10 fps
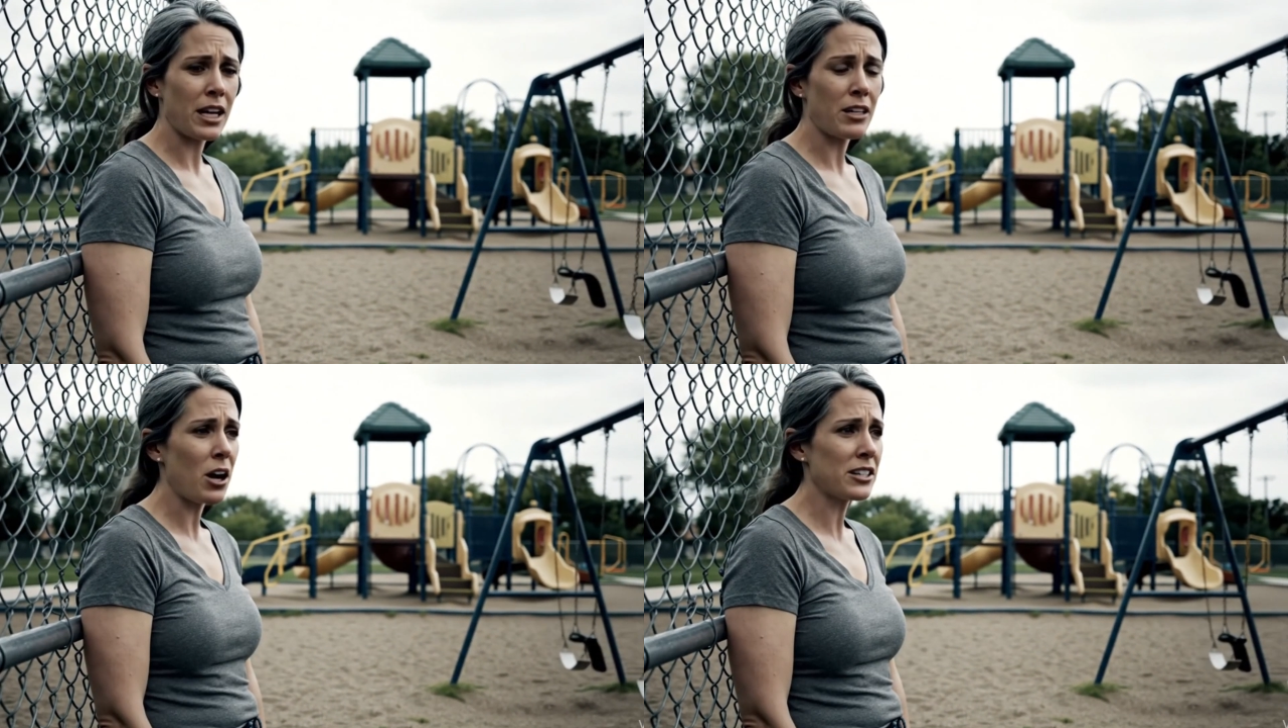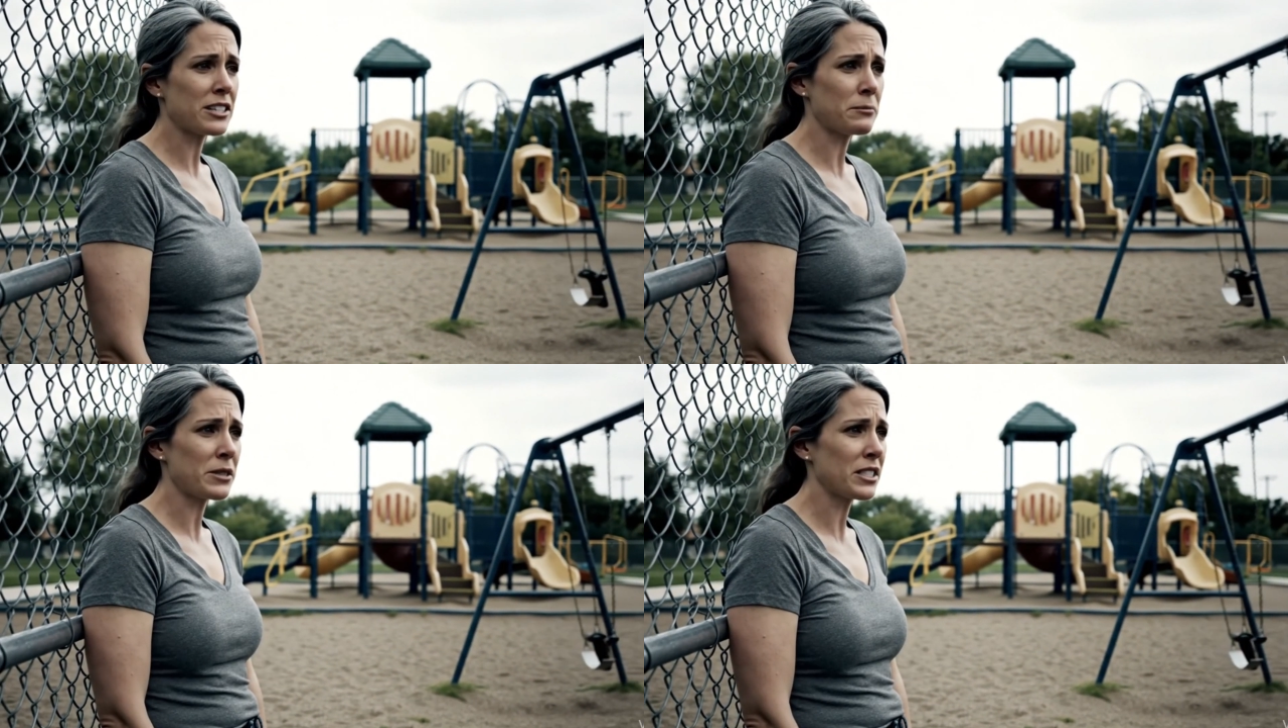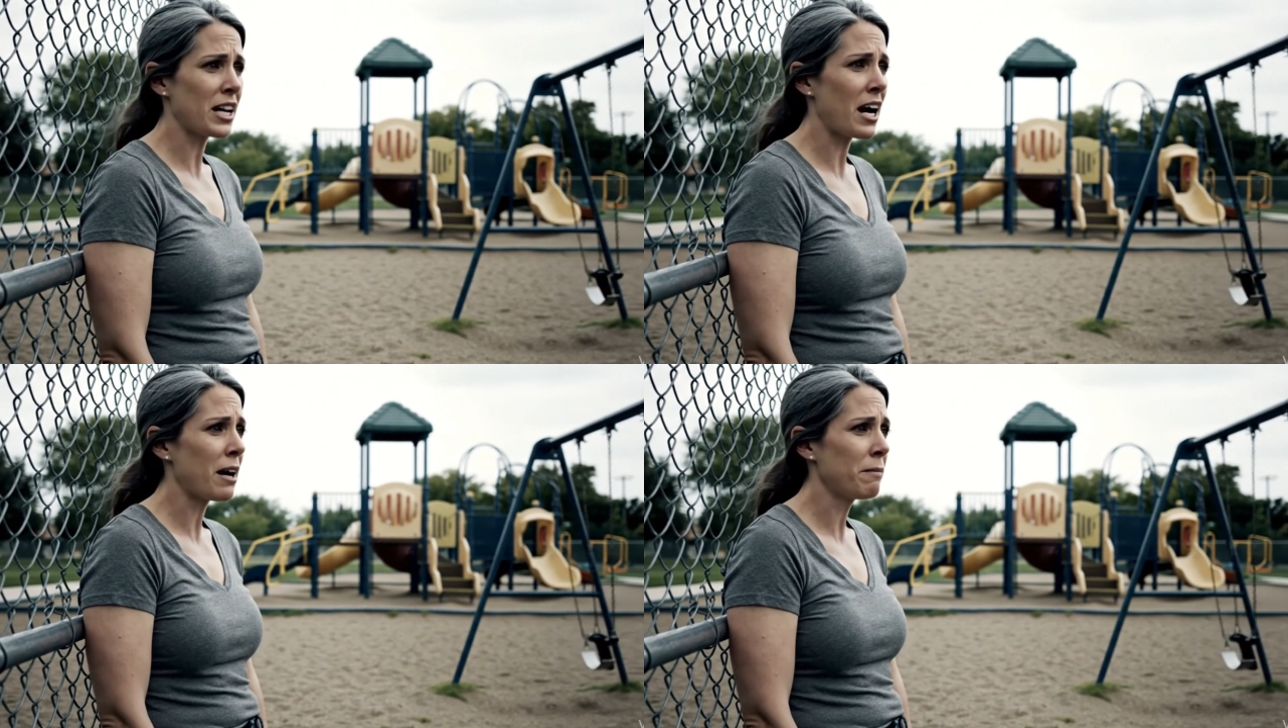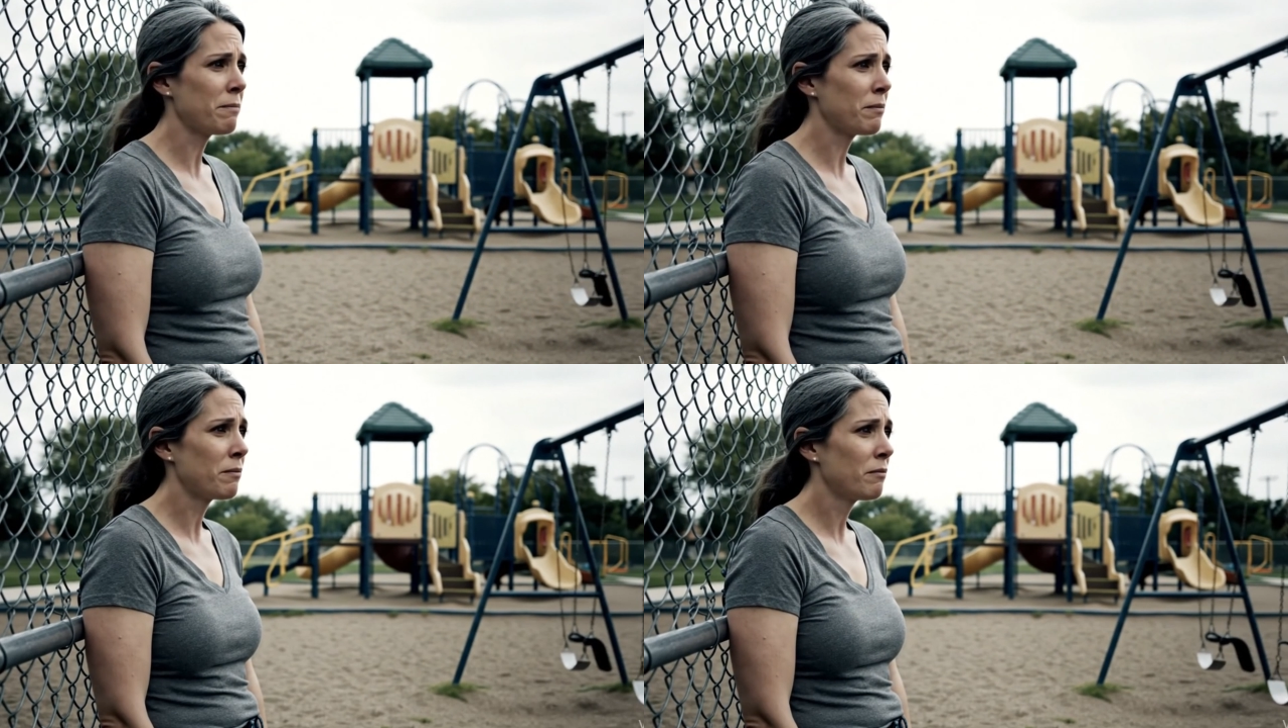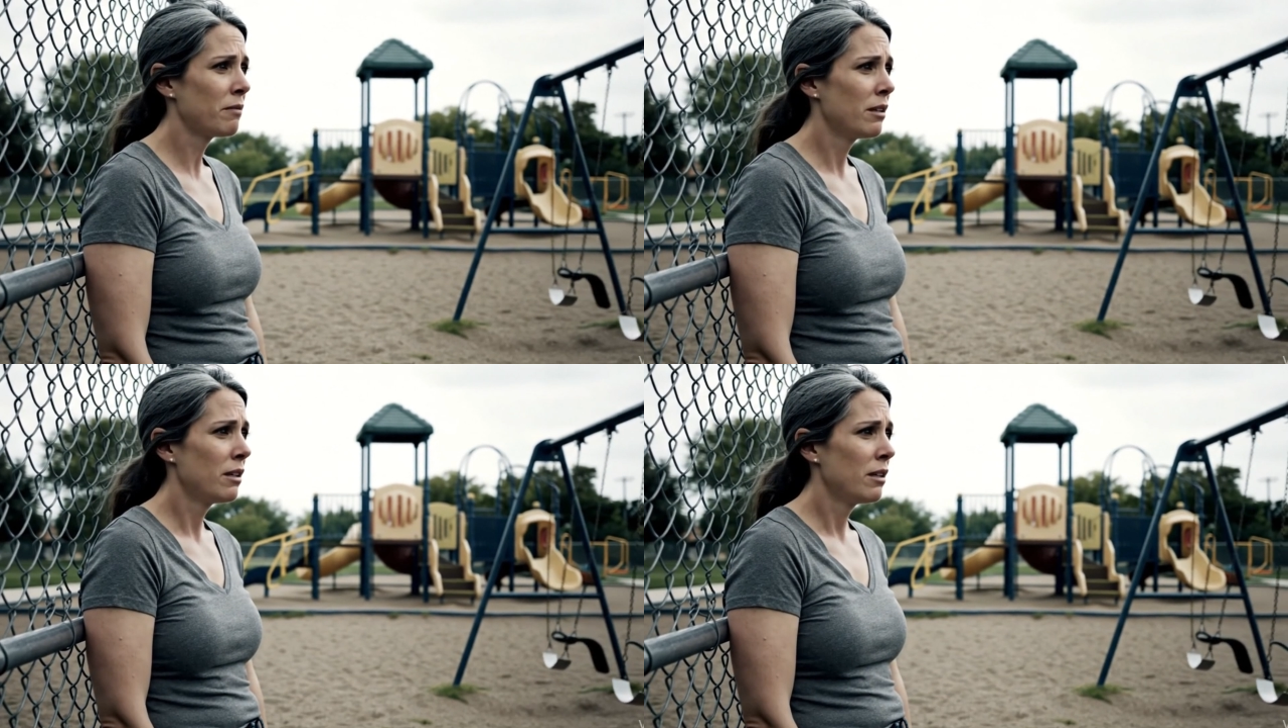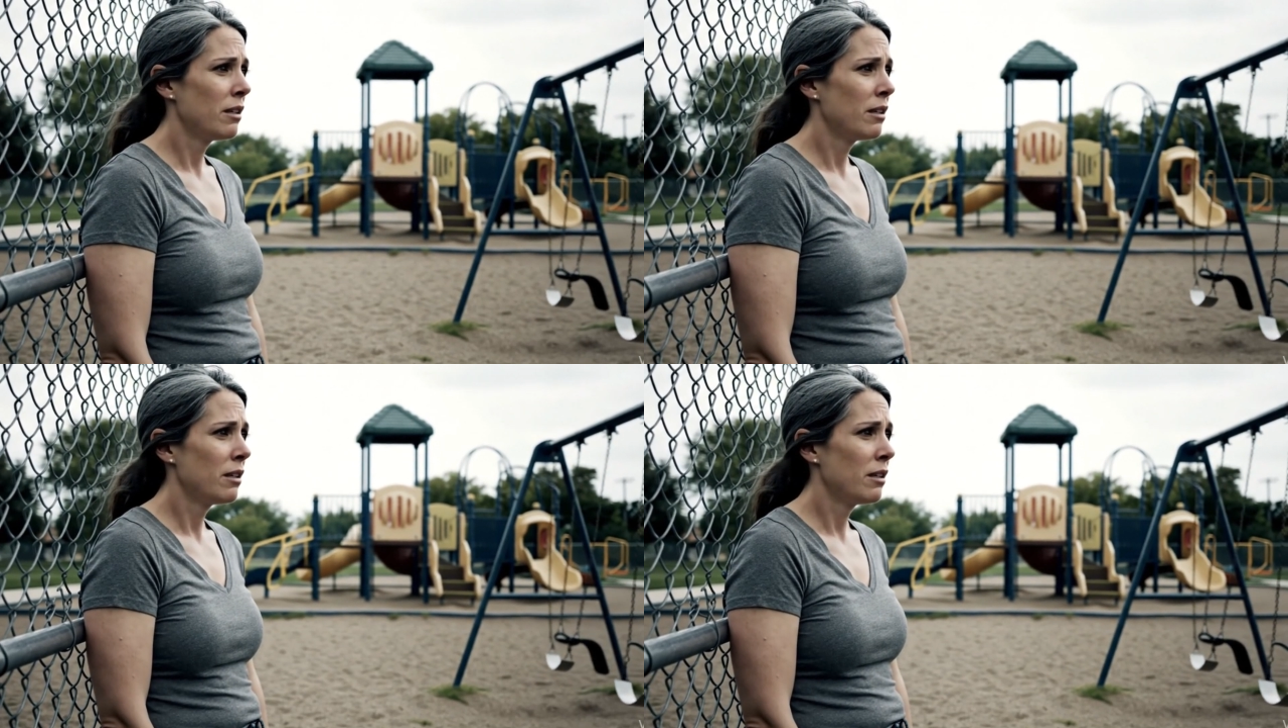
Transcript: the box she gave me, or the dinner,